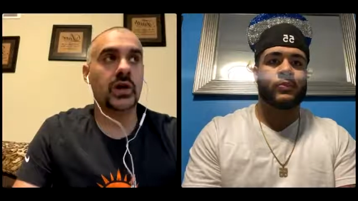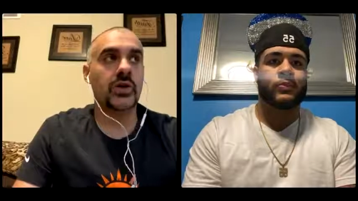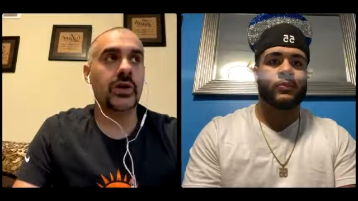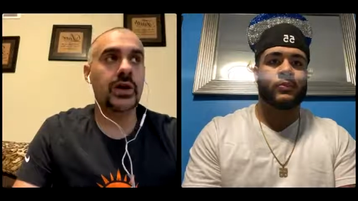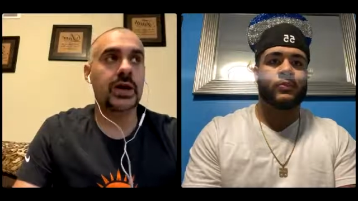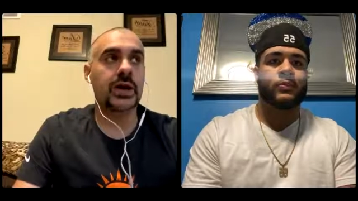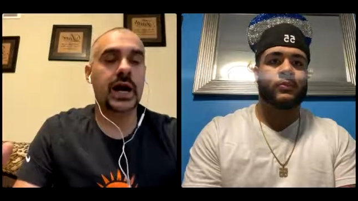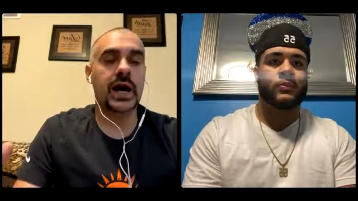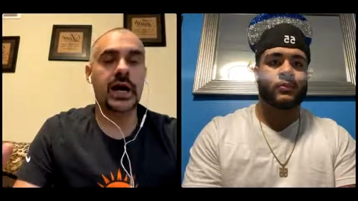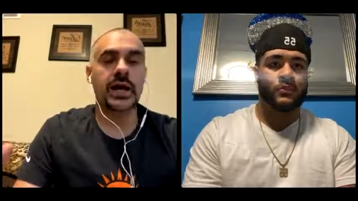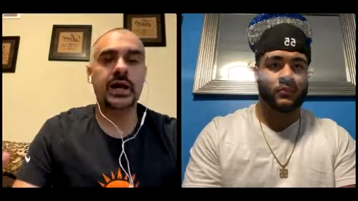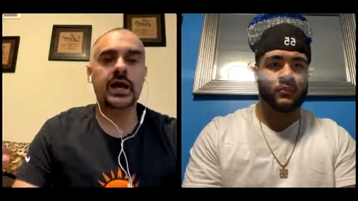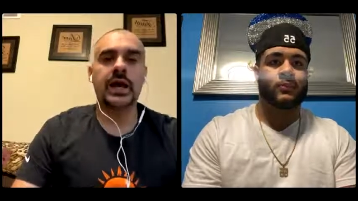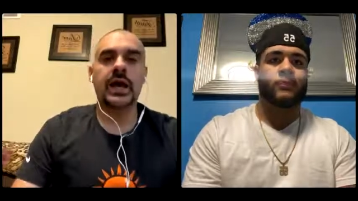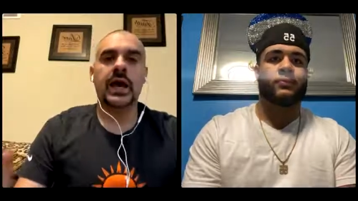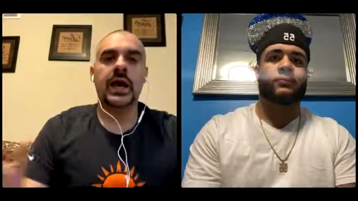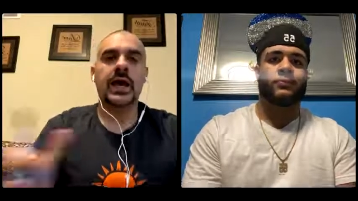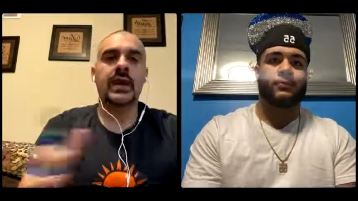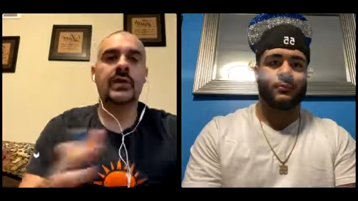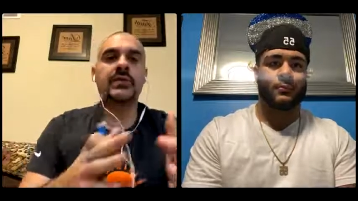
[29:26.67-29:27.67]
Speaker 1: going on,
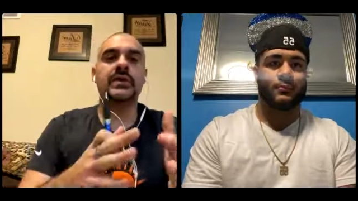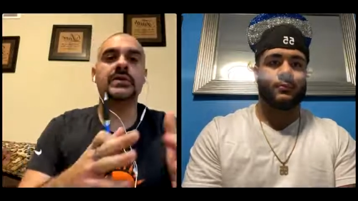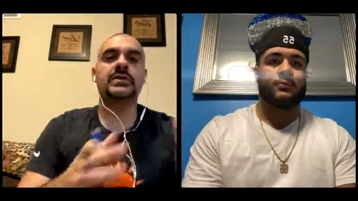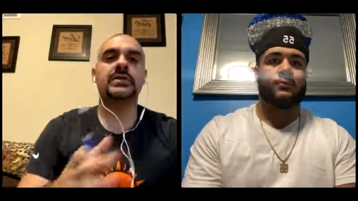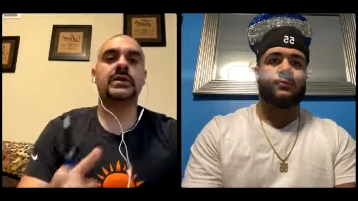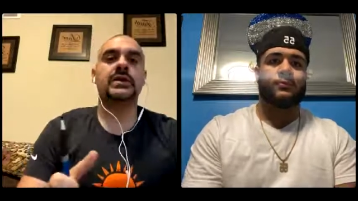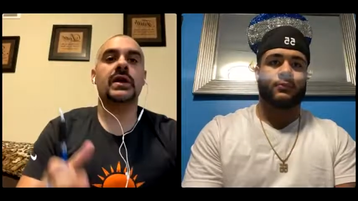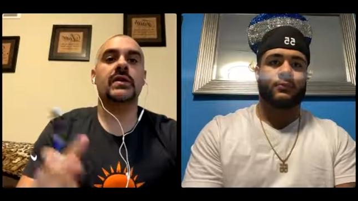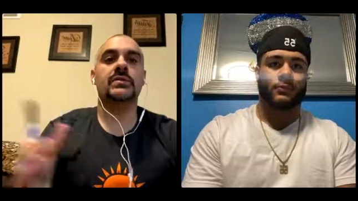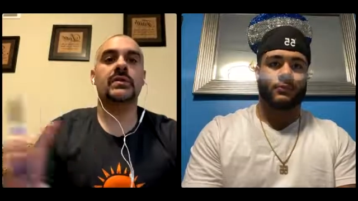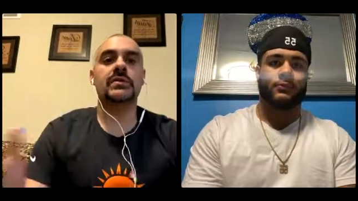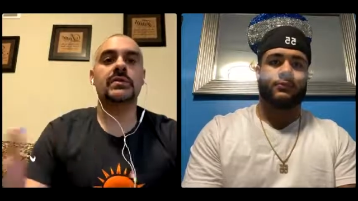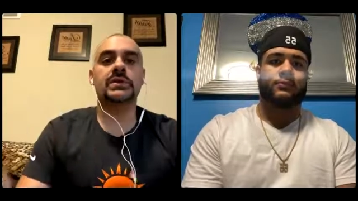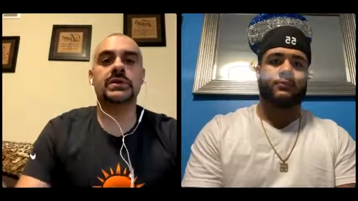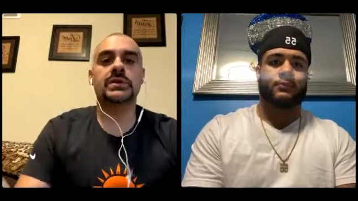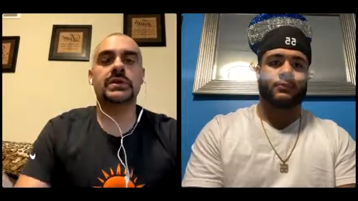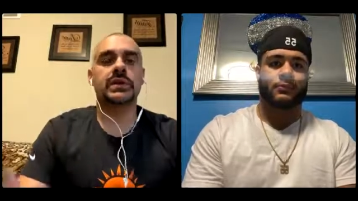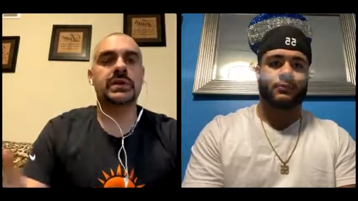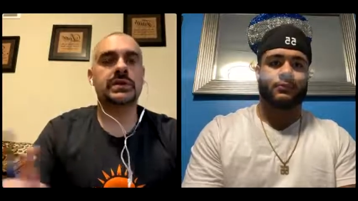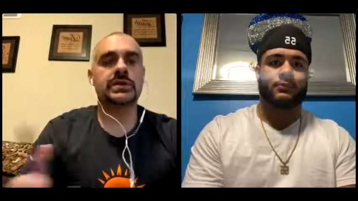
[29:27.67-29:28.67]
and eventually that
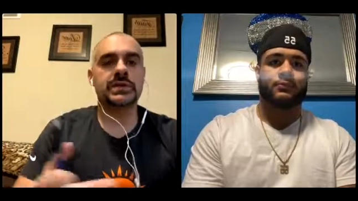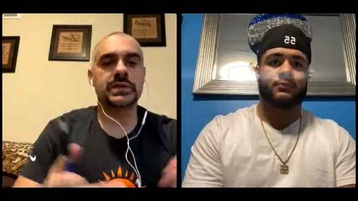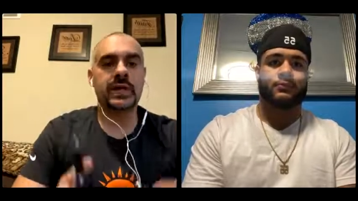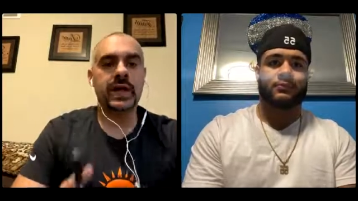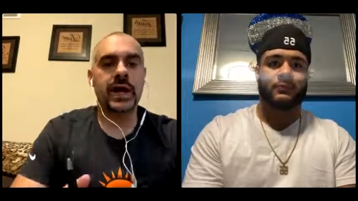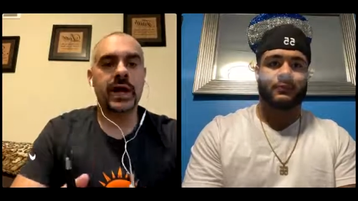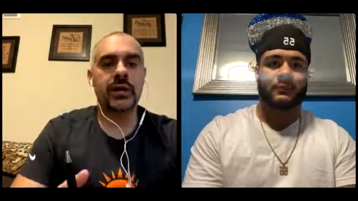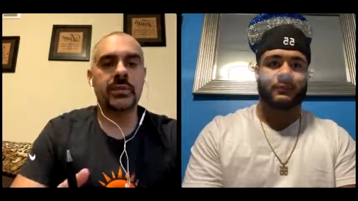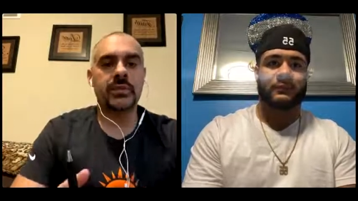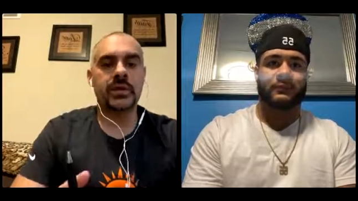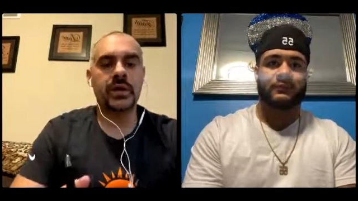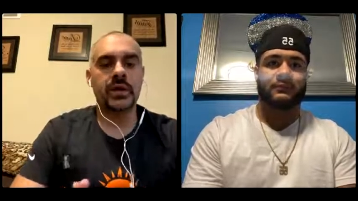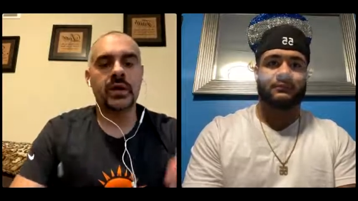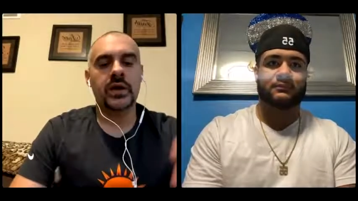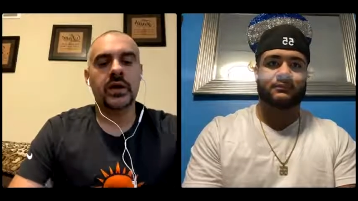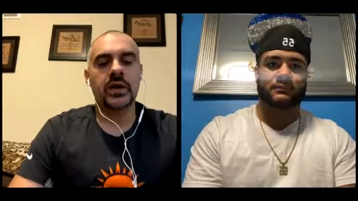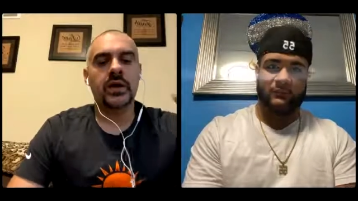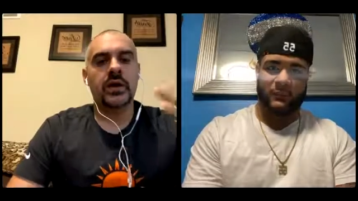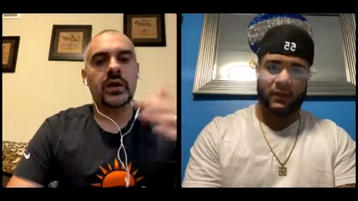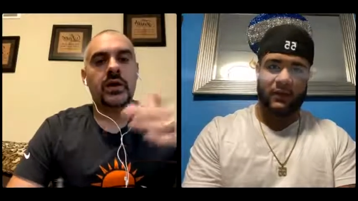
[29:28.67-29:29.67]
music's going to stop.
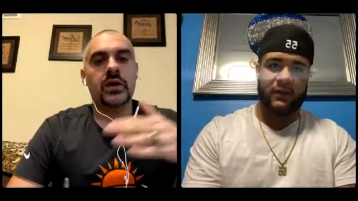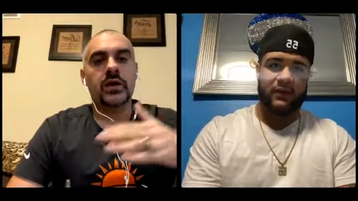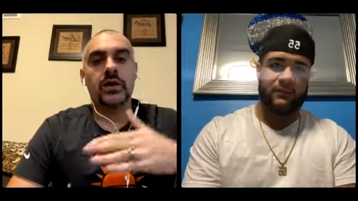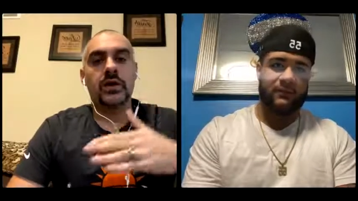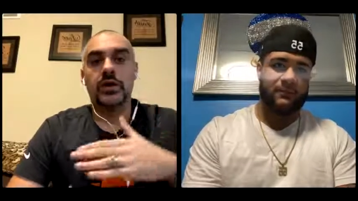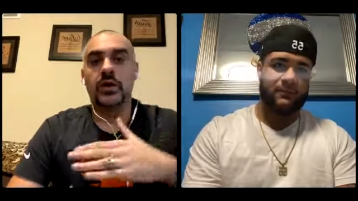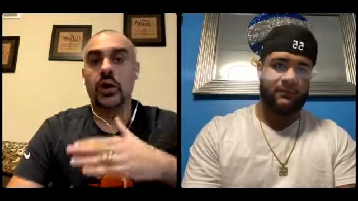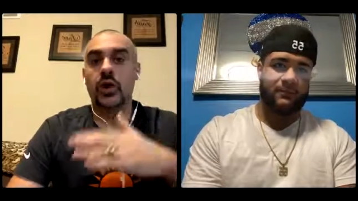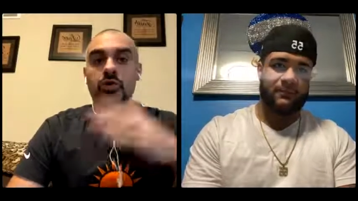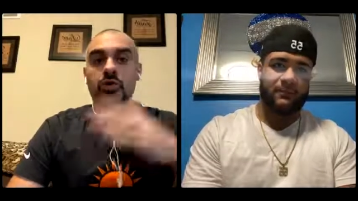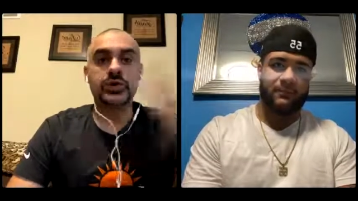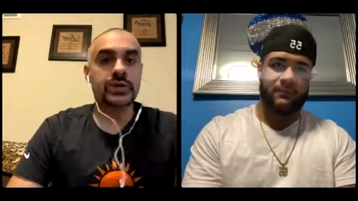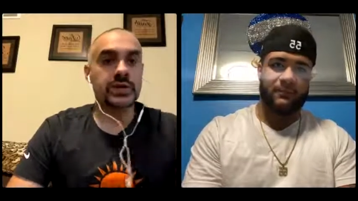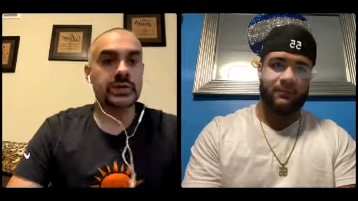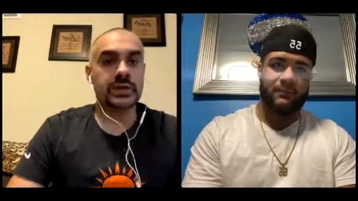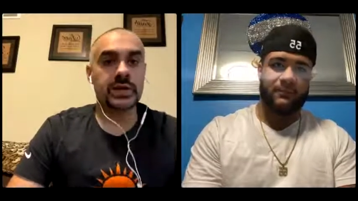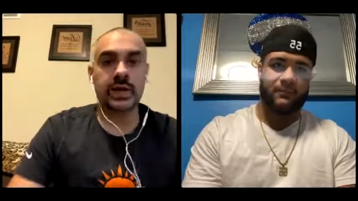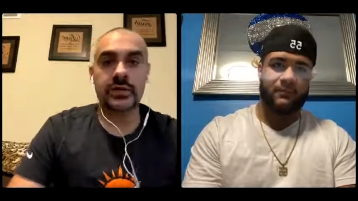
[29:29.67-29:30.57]
Yeah. Coaches